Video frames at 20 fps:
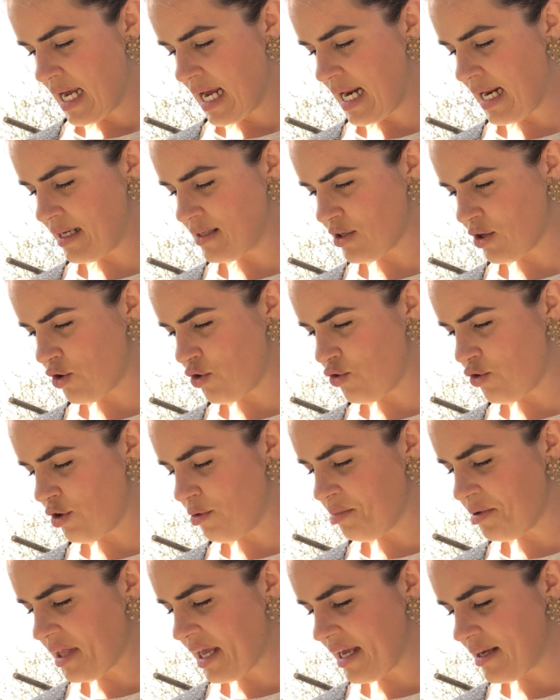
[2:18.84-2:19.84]
It is a
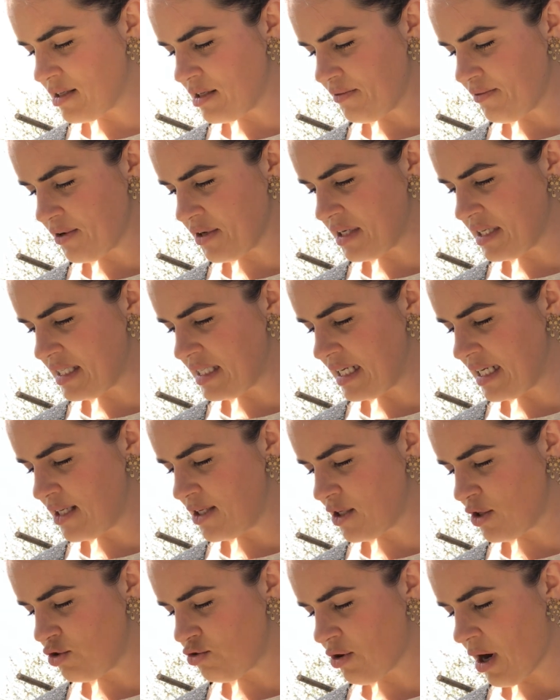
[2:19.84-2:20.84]
good place for a seed
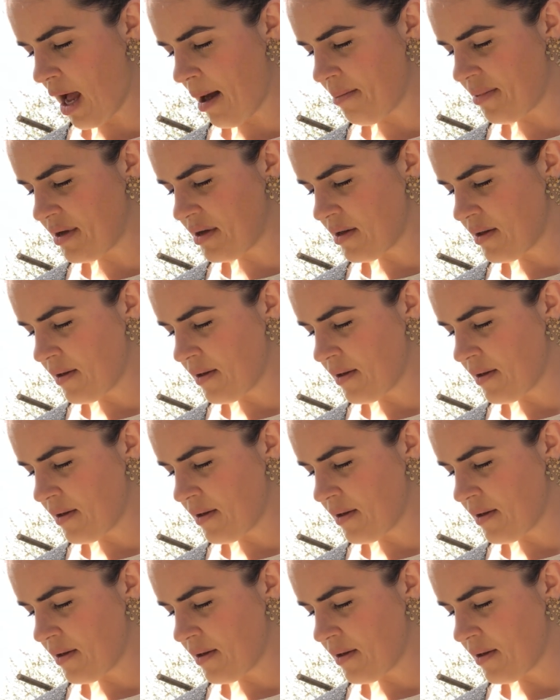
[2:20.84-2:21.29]
to drop.